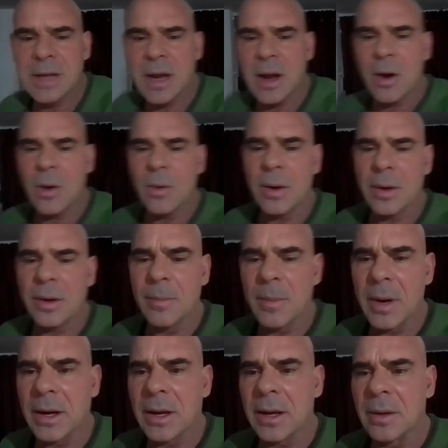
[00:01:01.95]
how am
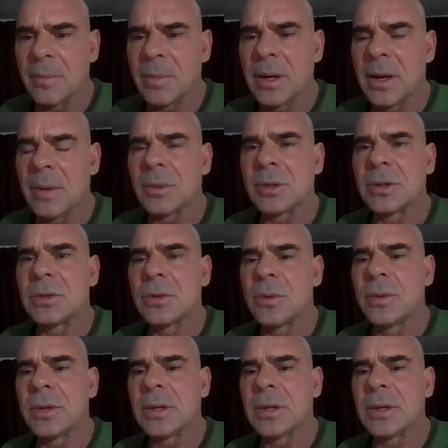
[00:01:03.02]
I going to be able to do